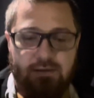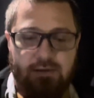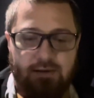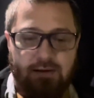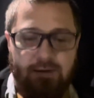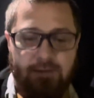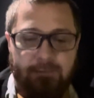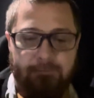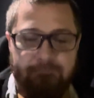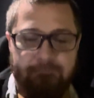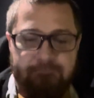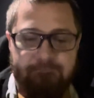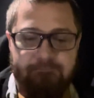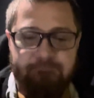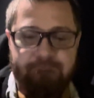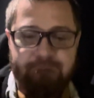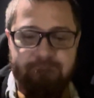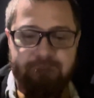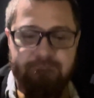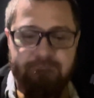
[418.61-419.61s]

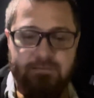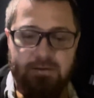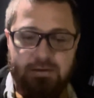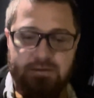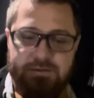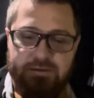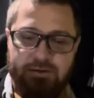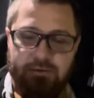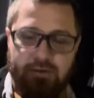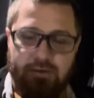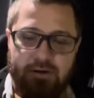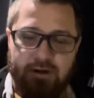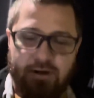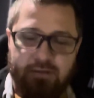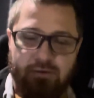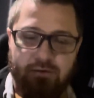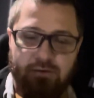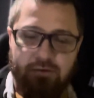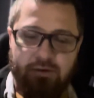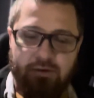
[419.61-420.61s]
Um, so
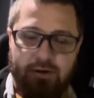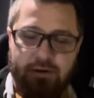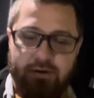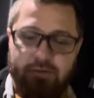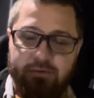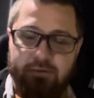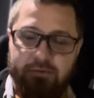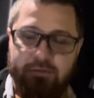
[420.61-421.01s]
another another